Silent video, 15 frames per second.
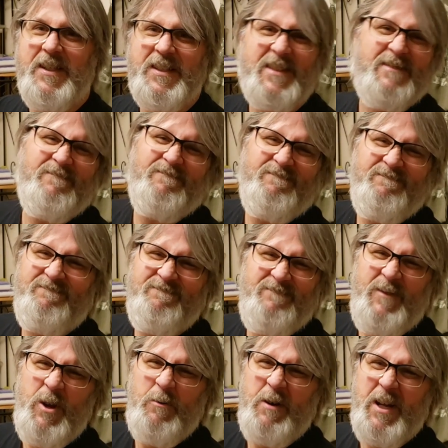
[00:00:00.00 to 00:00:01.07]
because
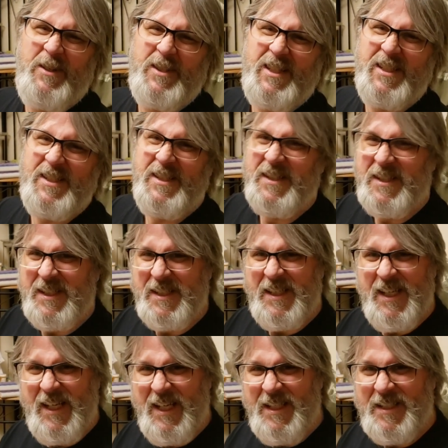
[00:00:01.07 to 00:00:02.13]
no one else listens to
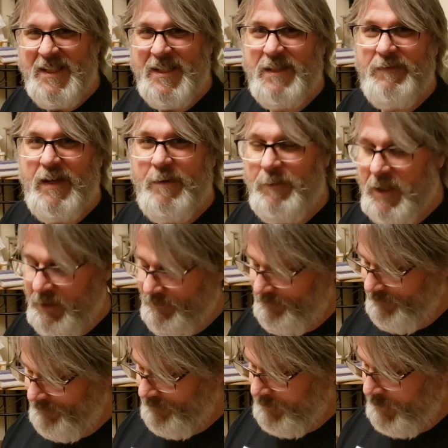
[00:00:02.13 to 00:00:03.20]
CDs in this family.
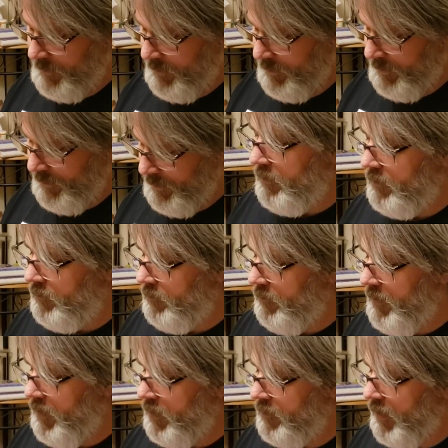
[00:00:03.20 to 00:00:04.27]

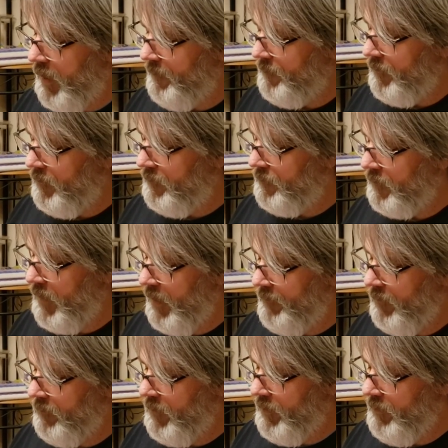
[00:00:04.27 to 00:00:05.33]
We are grateful for
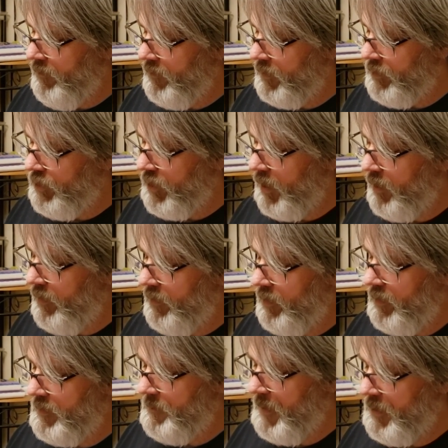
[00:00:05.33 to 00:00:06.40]
everyone who could share in
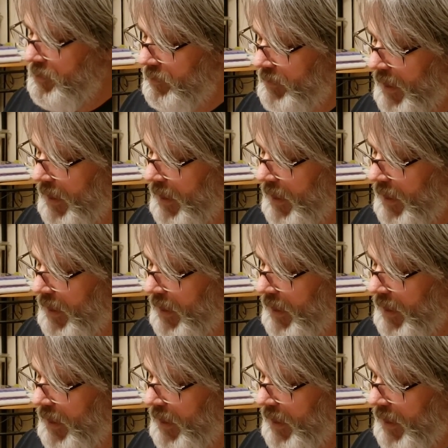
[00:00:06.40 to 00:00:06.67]
our special